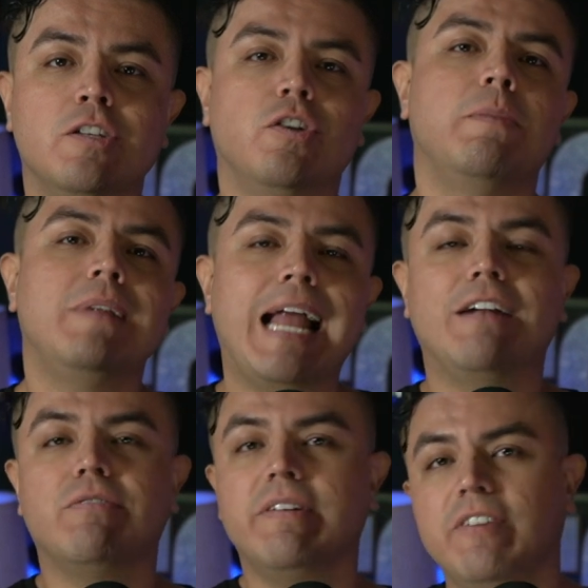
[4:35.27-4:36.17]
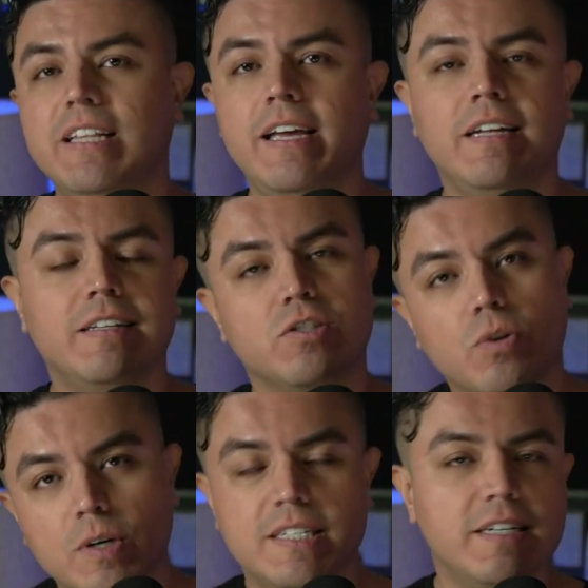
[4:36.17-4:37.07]
so I'm not revealing the
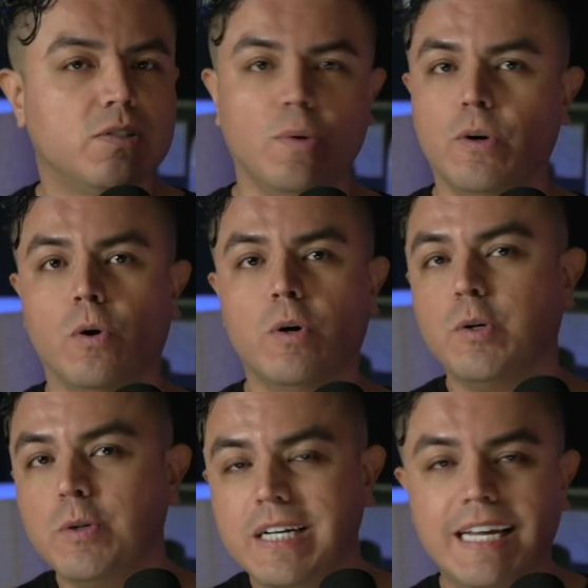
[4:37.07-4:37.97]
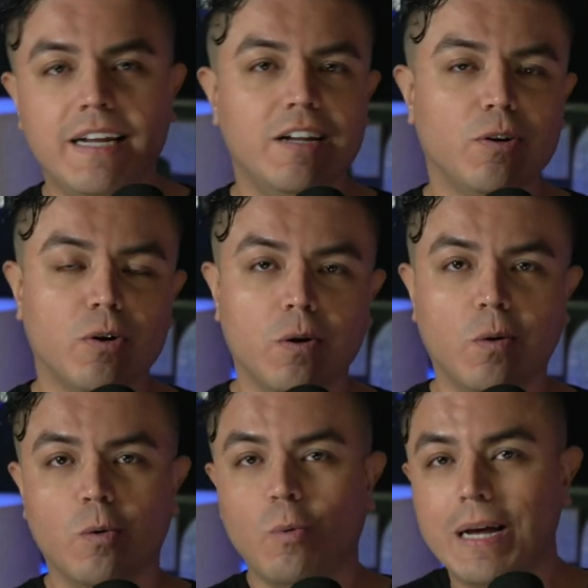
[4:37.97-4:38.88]
sources or who did it
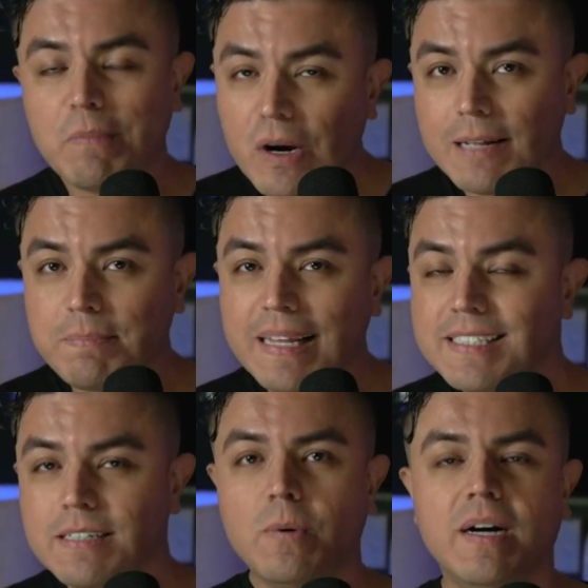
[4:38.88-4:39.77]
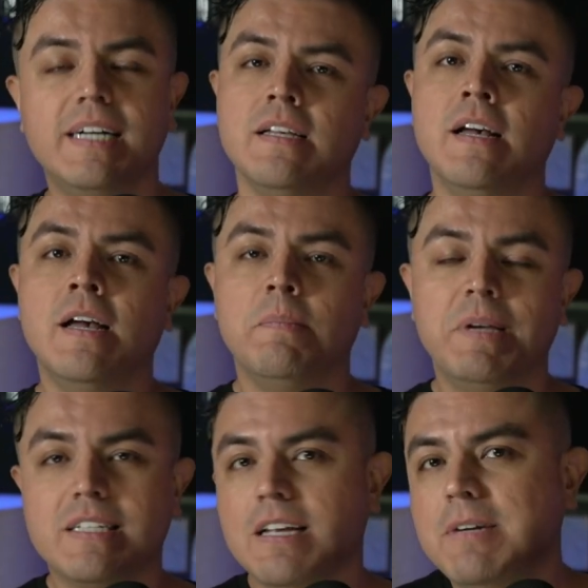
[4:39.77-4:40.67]
or what marketplace it was,
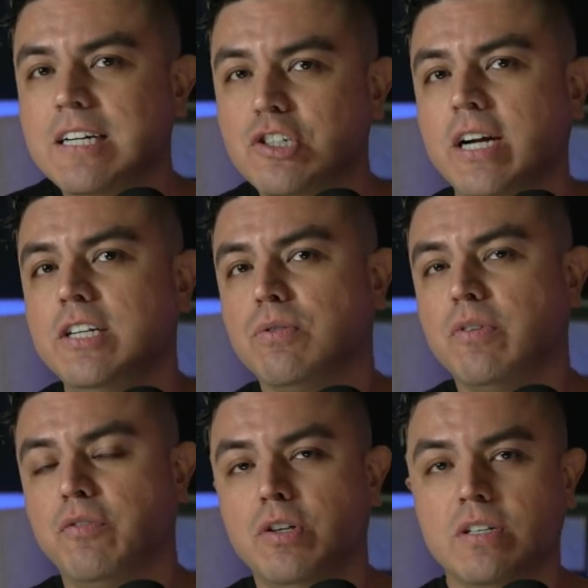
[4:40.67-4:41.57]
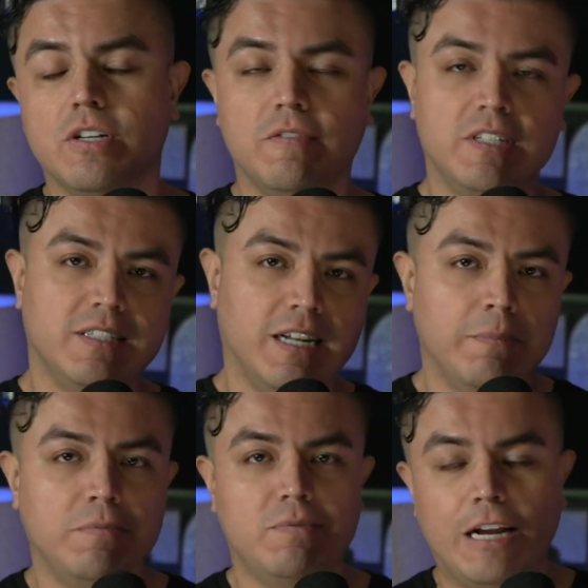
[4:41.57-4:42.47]
because I'm not trying to review the services and
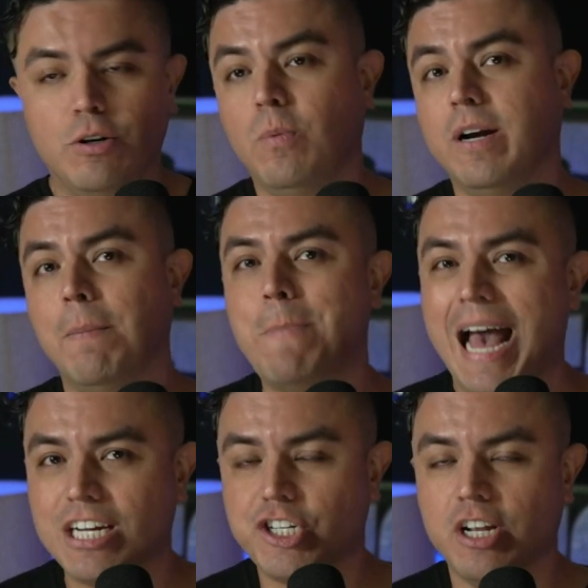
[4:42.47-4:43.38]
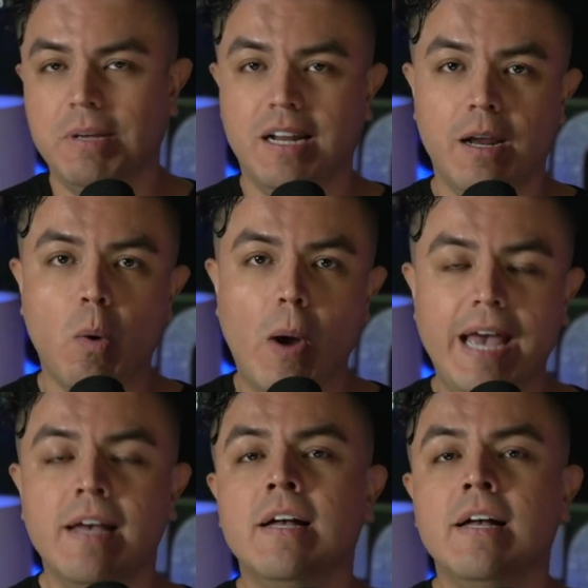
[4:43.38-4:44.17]
I don't want to bash them in any way.